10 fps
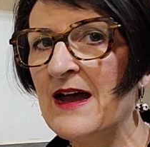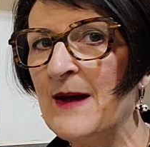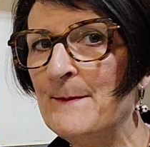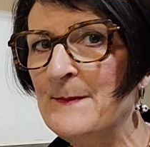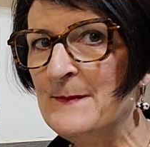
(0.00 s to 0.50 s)

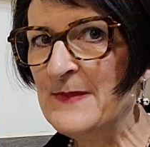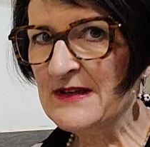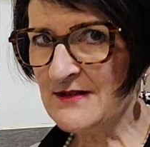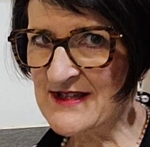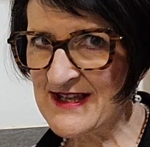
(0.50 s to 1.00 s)
A
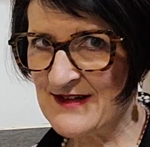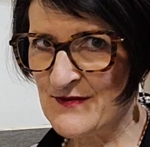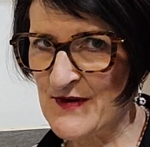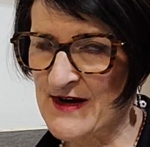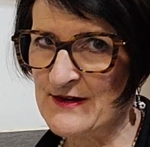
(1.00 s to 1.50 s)
built-in
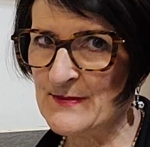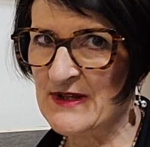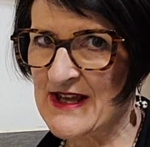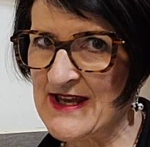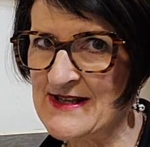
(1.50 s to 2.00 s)

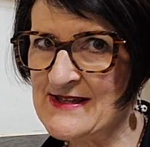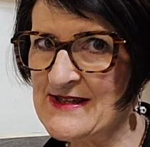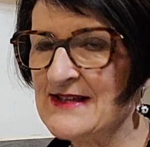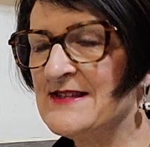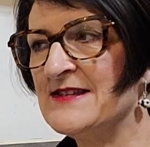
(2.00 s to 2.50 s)

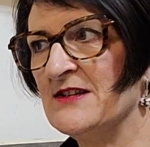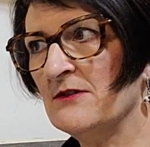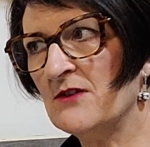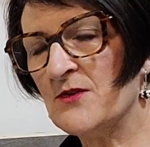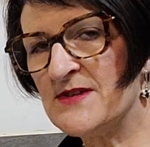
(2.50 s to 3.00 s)
fireplace
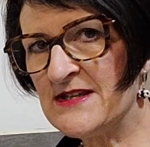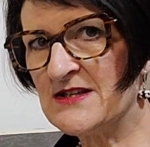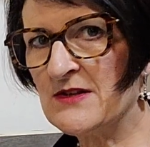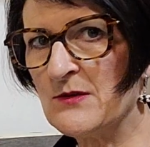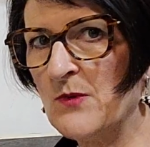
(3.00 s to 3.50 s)
still goes
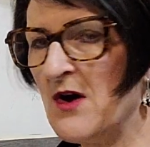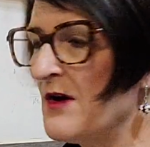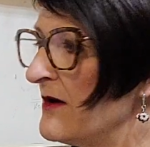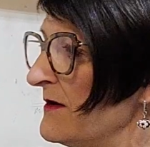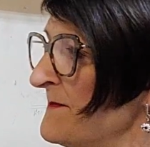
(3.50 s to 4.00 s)
into the
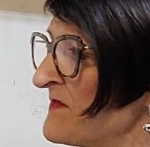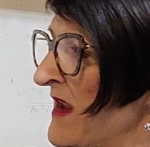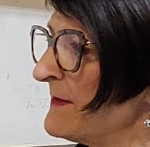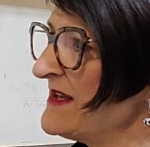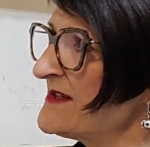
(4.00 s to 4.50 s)
wall,
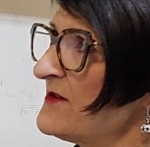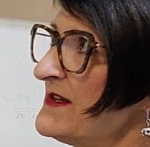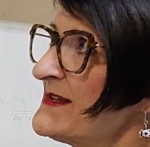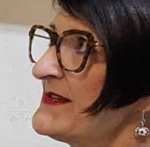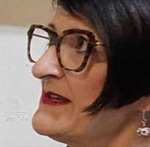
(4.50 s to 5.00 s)
but it's going
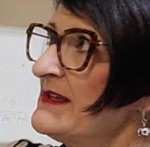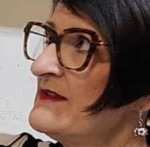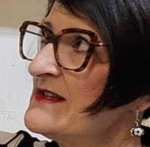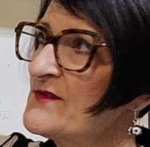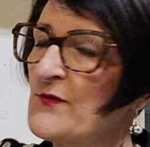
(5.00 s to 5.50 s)
to sit
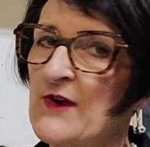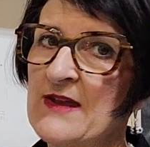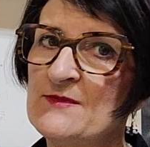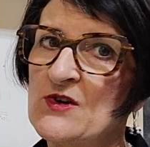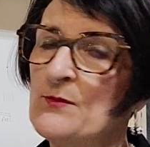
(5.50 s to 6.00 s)
in this
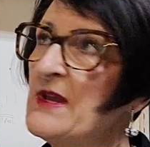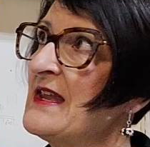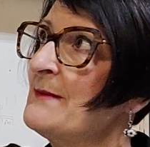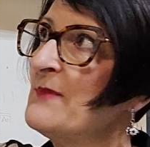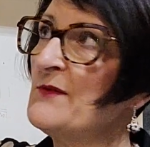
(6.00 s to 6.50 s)
framed
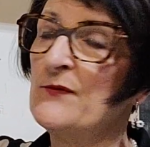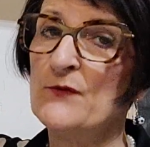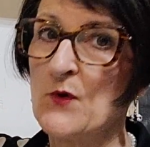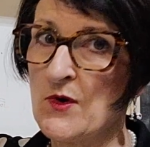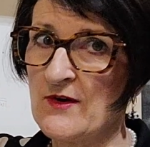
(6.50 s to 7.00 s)
opening
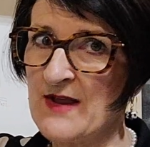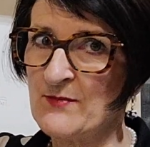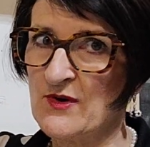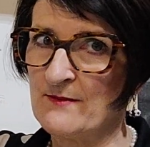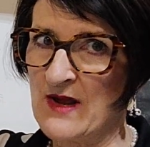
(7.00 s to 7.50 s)
before I
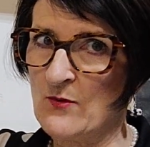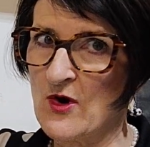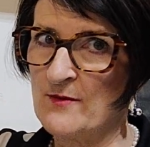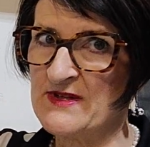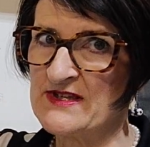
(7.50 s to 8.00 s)
put my
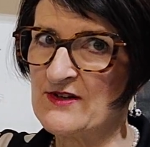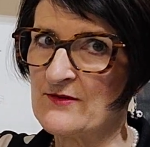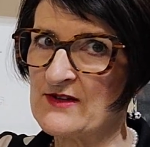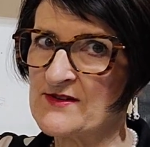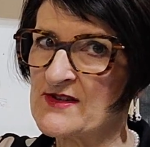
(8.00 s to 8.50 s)
wall
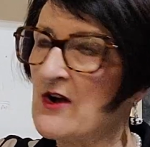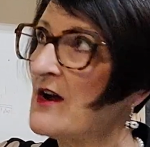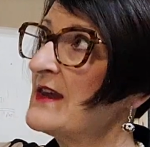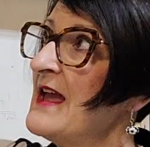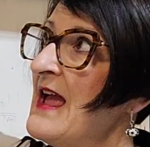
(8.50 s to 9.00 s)
materials
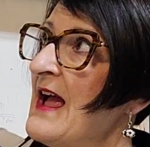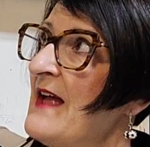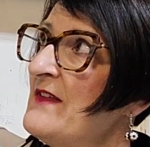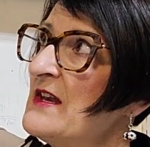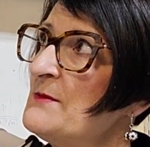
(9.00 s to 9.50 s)
on,
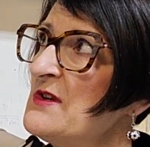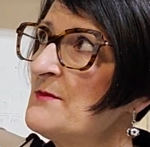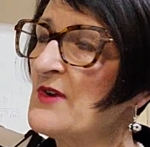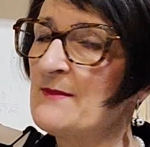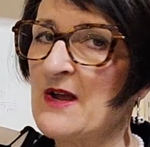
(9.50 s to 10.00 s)
and then I'm going to
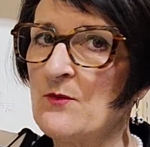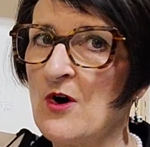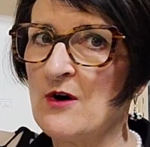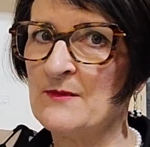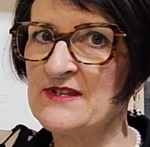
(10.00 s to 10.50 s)
bring my
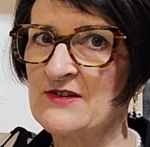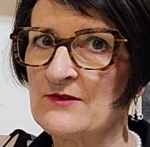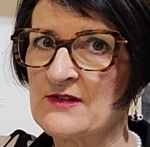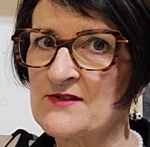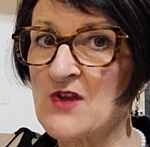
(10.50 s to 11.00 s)
wall
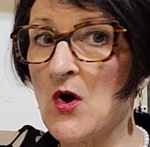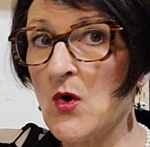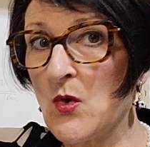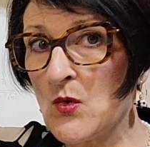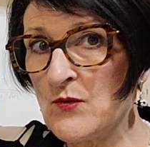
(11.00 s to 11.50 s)
materials
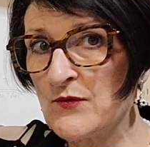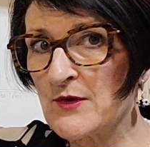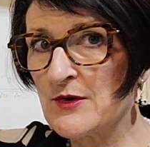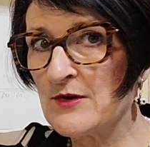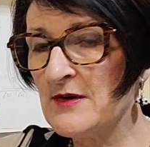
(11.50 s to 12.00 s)

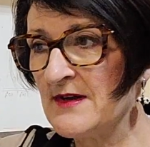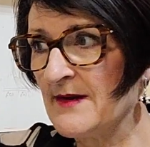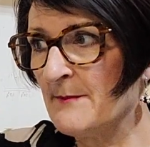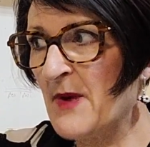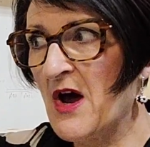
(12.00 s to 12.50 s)
over
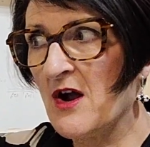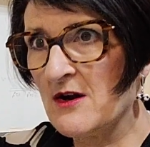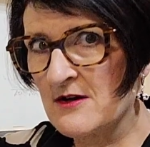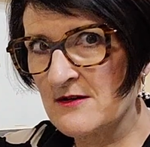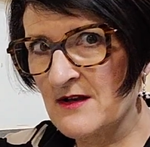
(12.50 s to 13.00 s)

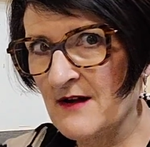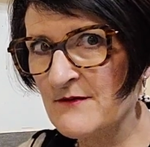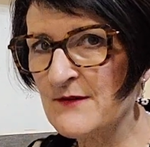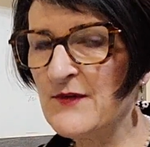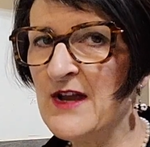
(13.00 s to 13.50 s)
part of
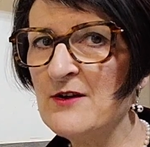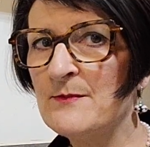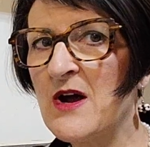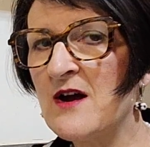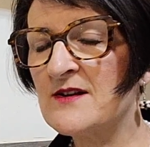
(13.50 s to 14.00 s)
the
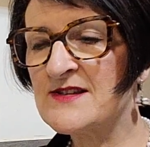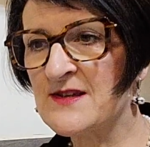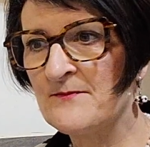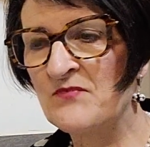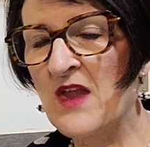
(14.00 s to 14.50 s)
firebox
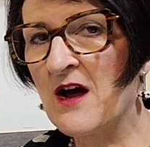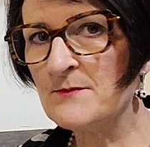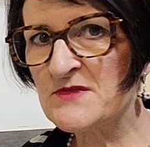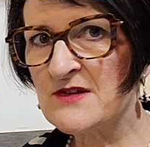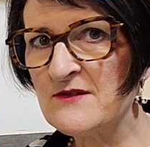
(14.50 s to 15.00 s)

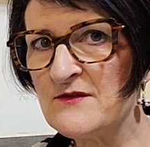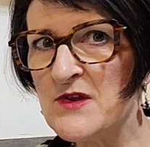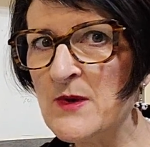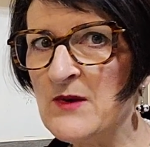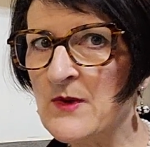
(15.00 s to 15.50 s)
up to the
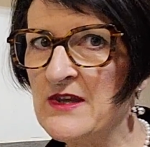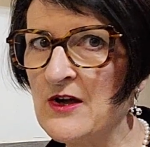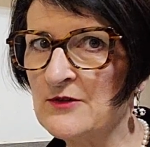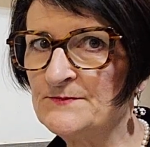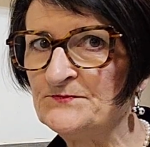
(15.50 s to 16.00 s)
viewing window.